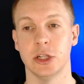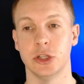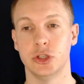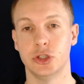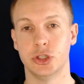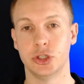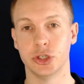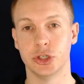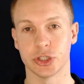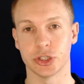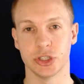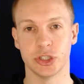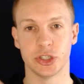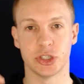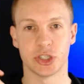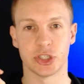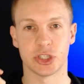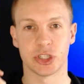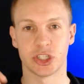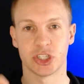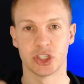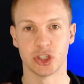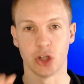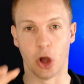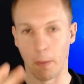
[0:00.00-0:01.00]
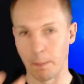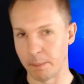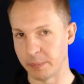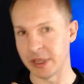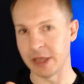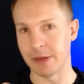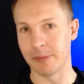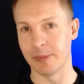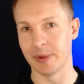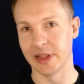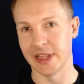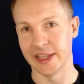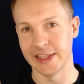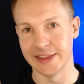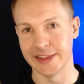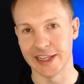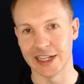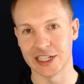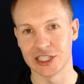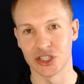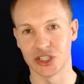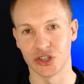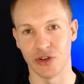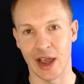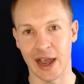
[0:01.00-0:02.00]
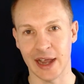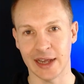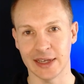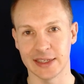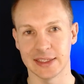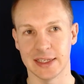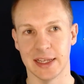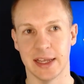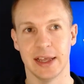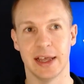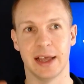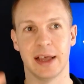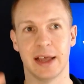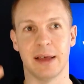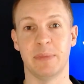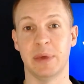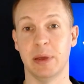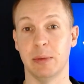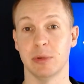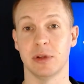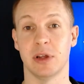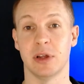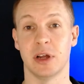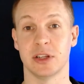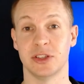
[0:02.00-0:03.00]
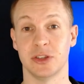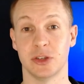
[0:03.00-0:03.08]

doesn't stop people in their tracks, people are